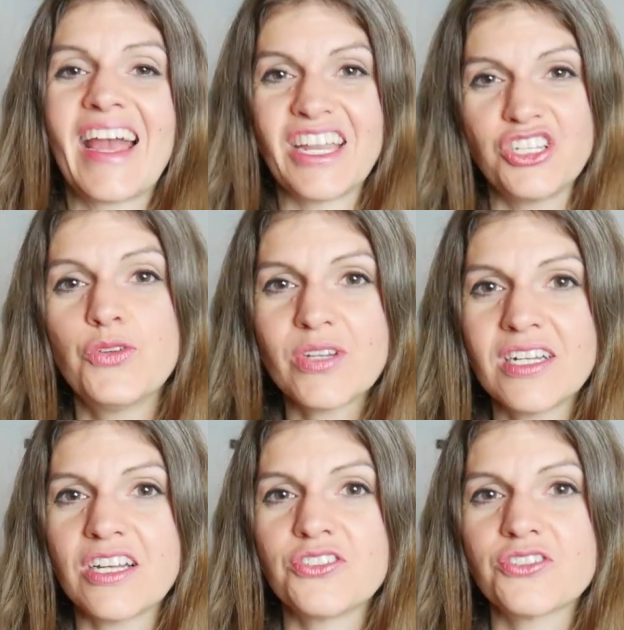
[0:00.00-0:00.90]
and you
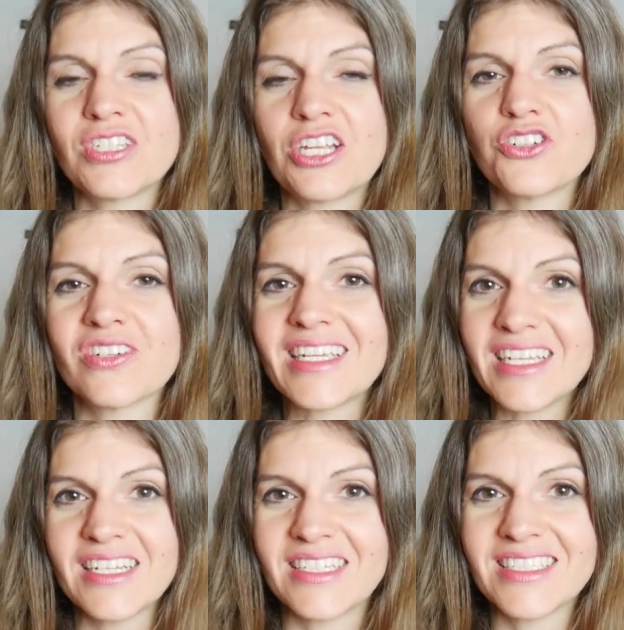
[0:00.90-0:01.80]
can understand your
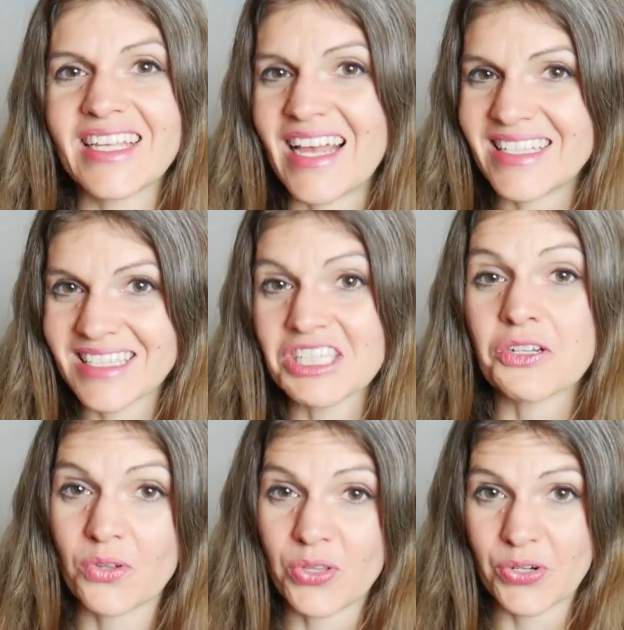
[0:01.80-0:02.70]
kids as
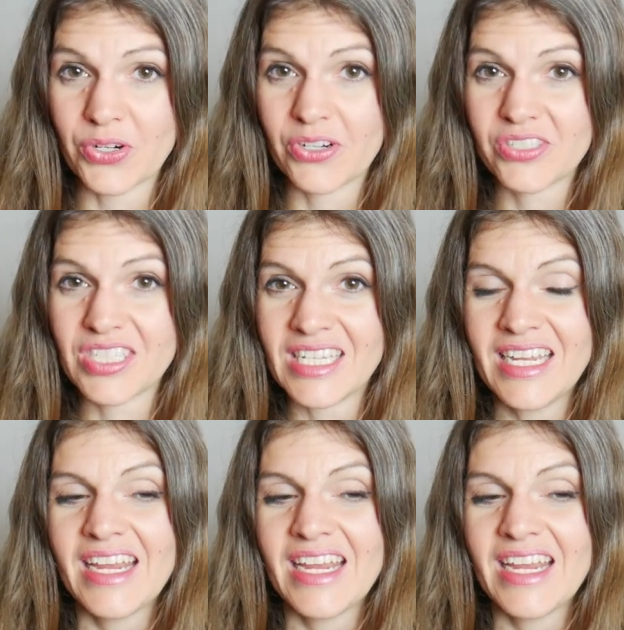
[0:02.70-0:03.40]
little learners.